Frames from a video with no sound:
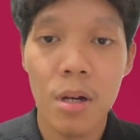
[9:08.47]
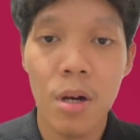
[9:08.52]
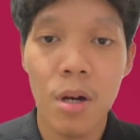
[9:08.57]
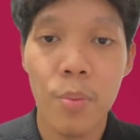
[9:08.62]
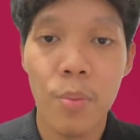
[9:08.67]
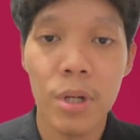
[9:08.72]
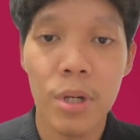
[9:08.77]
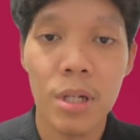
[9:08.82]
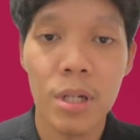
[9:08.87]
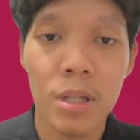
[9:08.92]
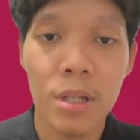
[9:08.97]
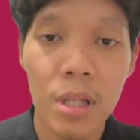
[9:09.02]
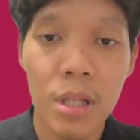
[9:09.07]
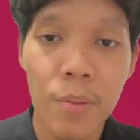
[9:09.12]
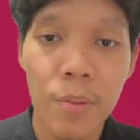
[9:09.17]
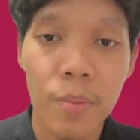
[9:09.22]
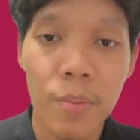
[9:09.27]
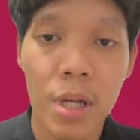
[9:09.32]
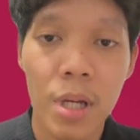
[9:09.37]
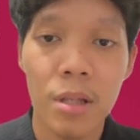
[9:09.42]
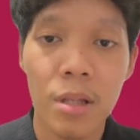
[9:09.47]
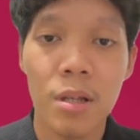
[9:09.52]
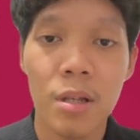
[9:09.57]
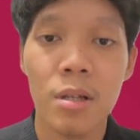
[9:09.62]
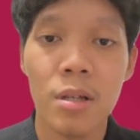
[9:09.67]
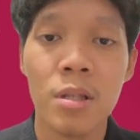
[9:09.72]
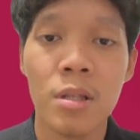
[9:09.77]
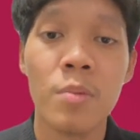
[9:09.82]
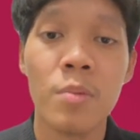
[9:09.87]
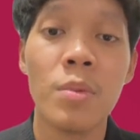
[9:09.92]
operation team, and
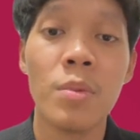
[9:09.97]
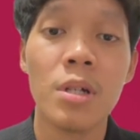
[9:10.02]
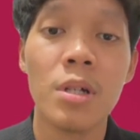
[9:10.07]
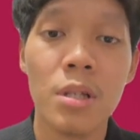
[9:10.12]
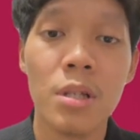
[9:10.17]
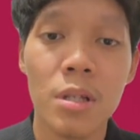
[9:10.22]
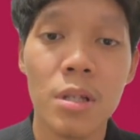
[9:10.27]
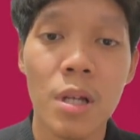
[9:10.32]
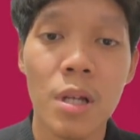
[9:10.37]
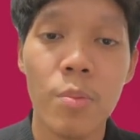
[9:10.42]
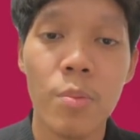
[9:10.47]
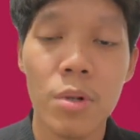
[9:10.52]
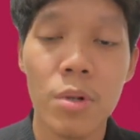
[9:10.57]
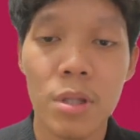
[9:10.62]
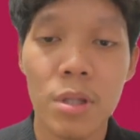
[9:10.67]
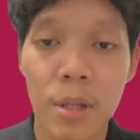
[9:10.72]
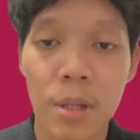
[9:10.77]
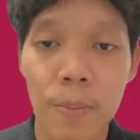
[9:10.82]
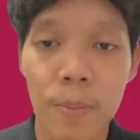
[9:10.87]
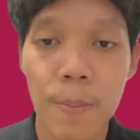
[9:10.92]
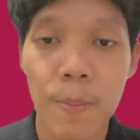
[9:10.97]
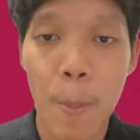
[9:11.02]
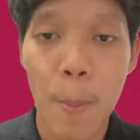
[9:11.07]
customer support team.